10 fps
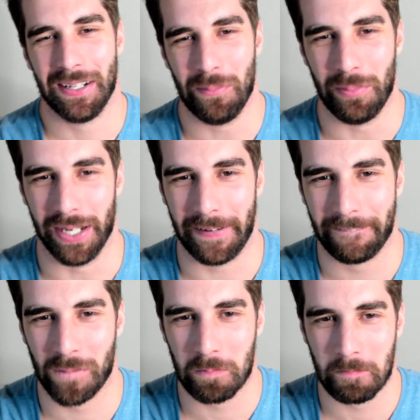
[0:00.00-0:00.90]
But
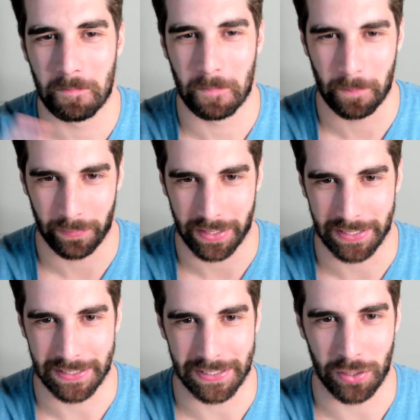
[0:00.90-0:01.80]

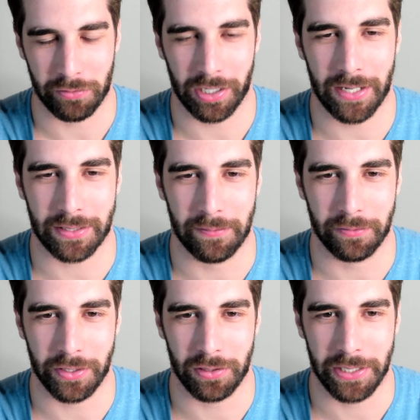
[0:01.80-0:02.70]
this is the overall outcome
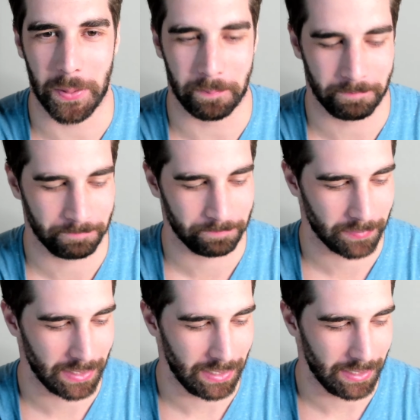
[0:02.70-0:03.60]
for you, Leo.
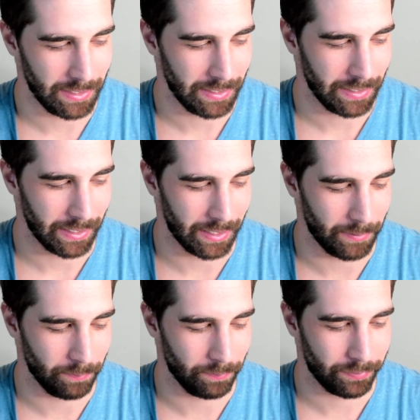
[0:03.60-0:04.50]

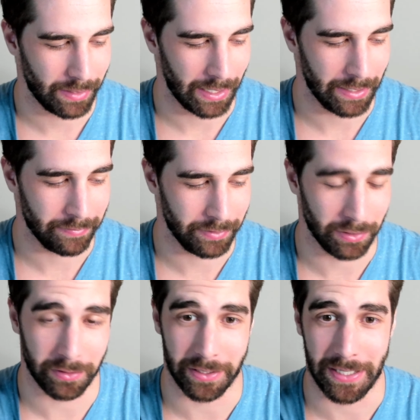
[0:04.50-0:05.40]
Um, I
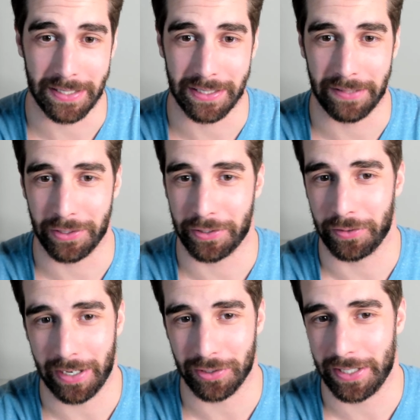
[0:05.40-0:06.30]
feel the need to give you
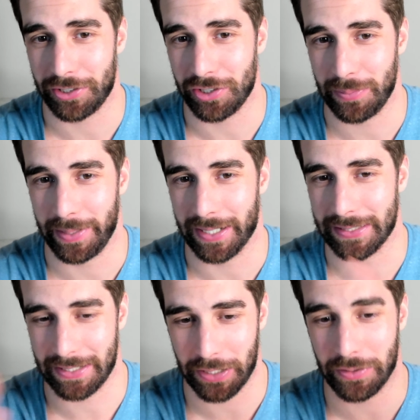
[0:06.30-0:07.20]
congratulations because
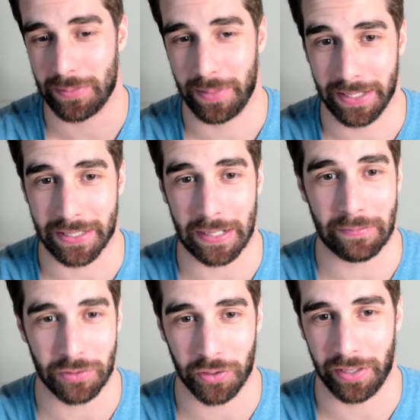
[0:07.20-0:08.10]
I know it's been a tough
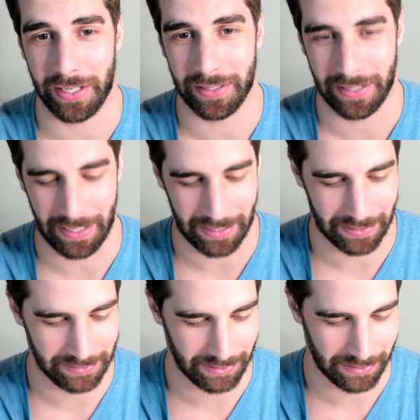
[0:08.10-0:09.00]
journey,
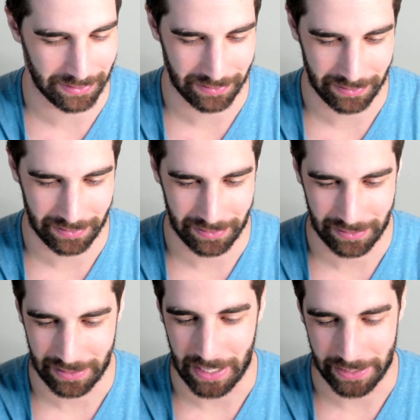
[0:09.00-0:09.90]
and uh,
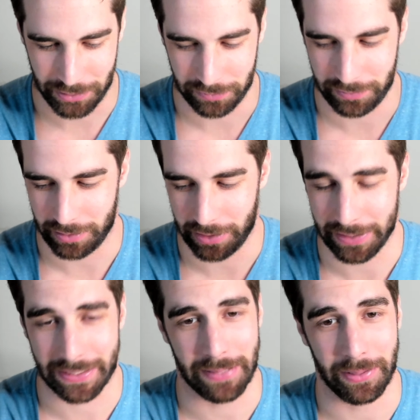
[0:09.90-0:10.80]
I do feel that
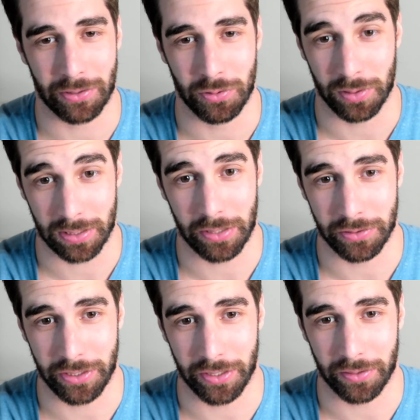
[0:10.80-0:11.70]
it's coming to a close
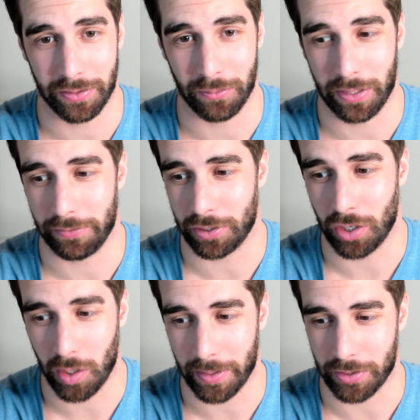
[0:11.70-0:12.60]
here. That whatever
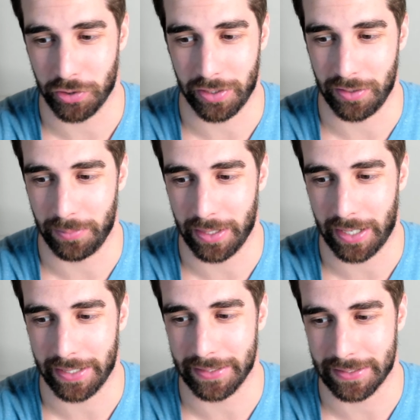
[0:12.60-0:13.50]
karmic journey you've been
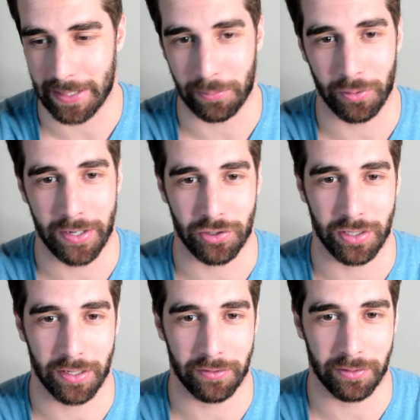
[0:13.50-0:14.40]
on in separation
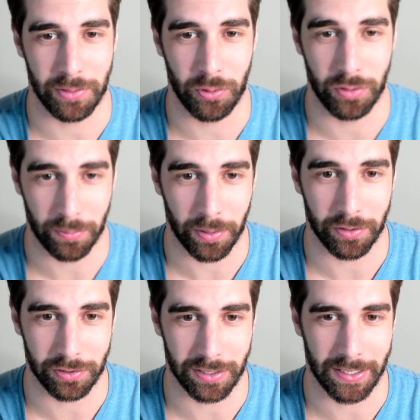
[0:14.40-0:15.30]
here from you and your
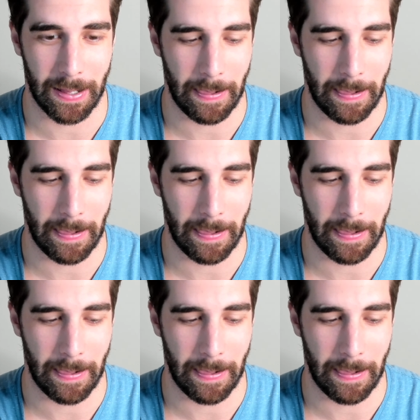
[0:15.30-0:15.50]
person,